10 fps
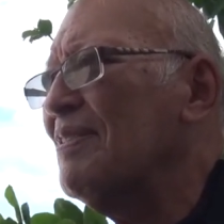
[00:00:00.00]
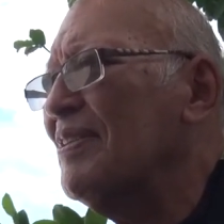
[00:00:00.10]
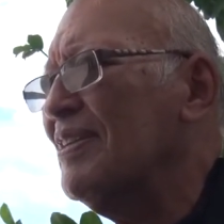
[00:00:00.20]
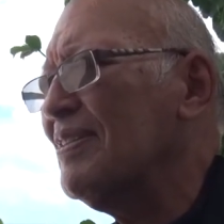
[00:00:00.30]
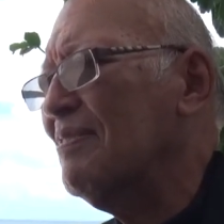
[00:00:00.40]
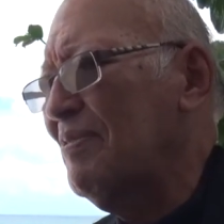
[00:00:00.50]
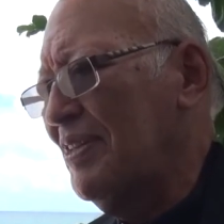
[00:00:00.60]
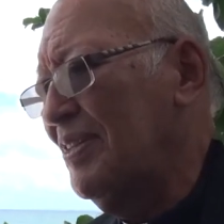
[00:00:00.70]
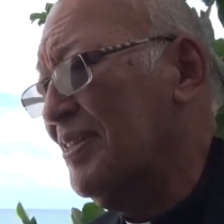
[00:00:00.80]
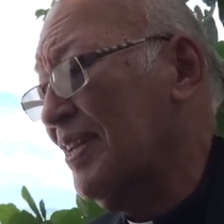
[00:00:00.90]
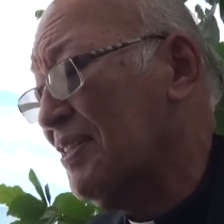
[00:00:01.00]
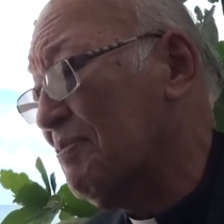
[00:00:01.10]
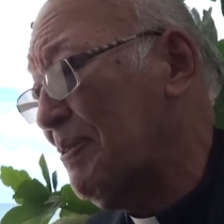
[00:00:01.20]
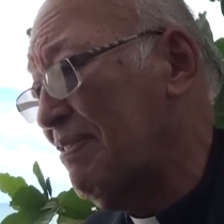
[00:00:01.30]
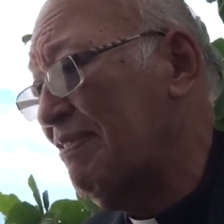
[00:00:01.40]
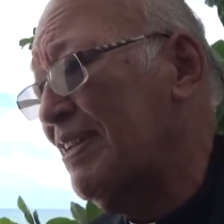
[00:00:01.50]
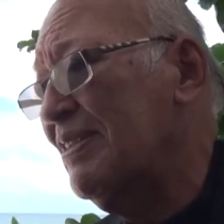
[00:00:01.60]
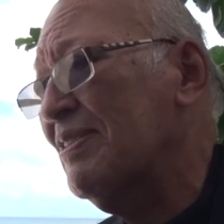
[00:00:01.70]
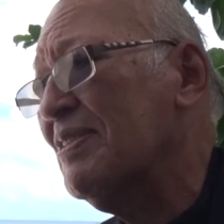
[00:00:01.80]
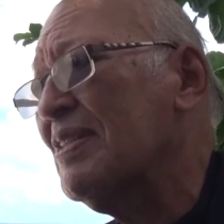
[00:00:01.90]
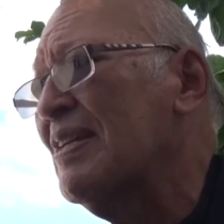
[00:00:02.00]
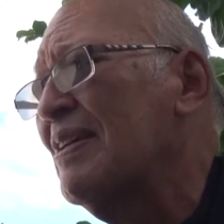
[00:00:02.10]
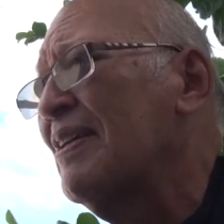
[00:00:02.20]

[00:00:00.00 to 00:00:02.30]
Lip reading: He's experienced.